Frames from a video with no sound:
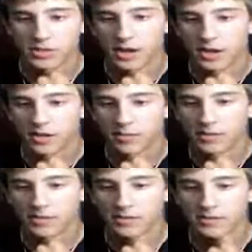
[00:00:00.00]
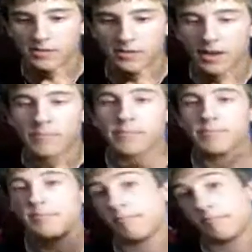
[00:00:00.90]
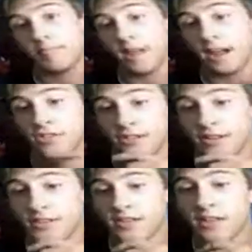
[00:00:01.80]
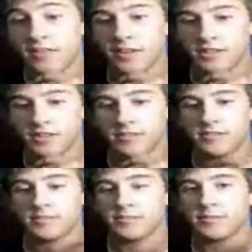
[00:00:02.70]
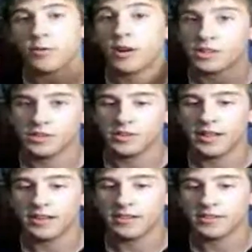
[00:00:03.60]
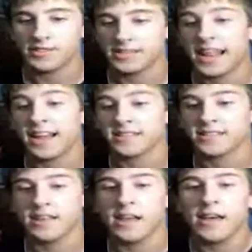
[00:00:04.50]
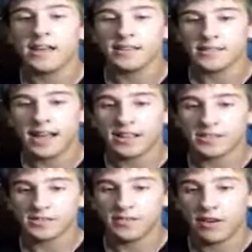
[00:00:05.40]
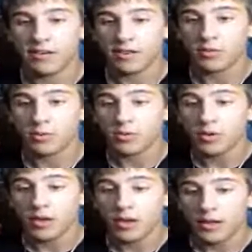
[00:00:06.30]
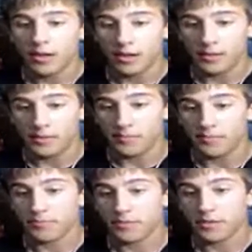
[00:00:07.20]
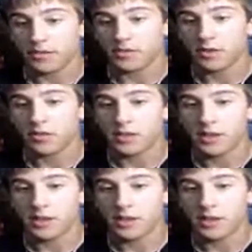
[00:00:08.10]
documents. Actually, here's another feature. Before I show you that, here's Stacks. Stacks is very cool. Here's all the